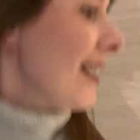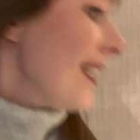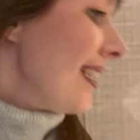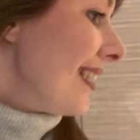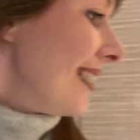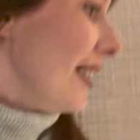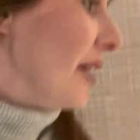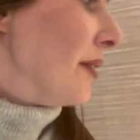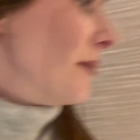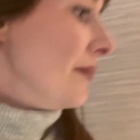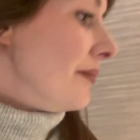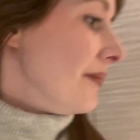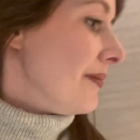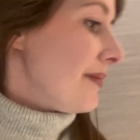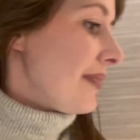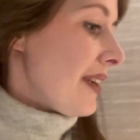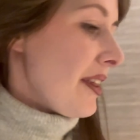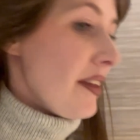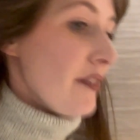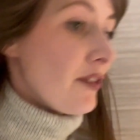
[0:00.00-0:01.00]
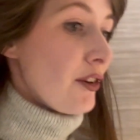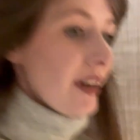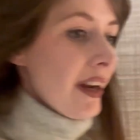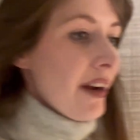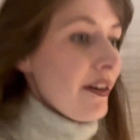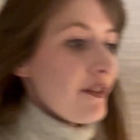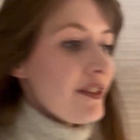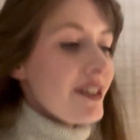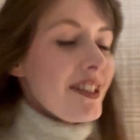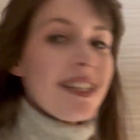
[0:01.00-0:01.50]
And they've gone
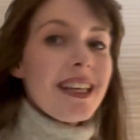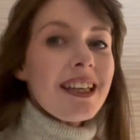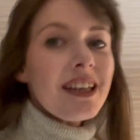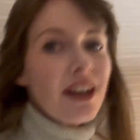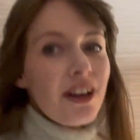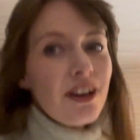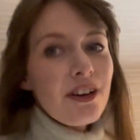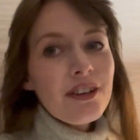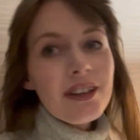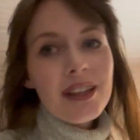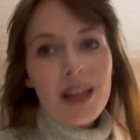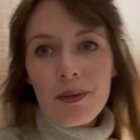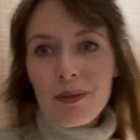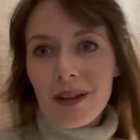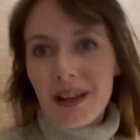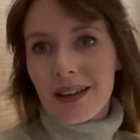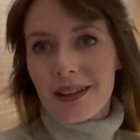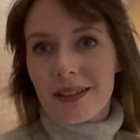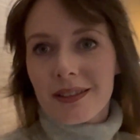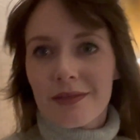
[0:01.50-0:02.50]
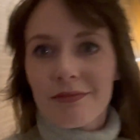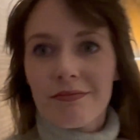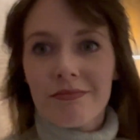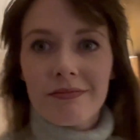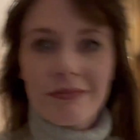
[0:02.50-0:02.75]
out for dinner and they're playing